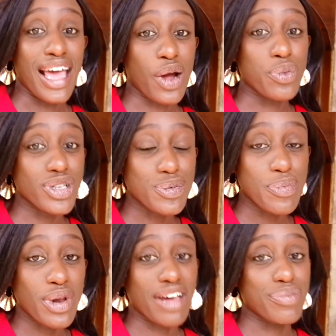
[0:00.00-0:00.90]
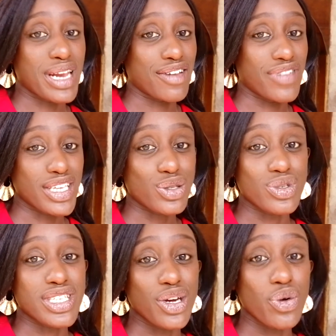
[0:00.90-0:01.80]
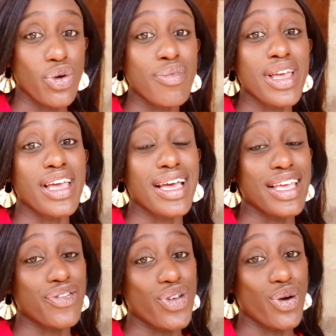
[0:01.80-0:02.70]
most people have been advised to stay home if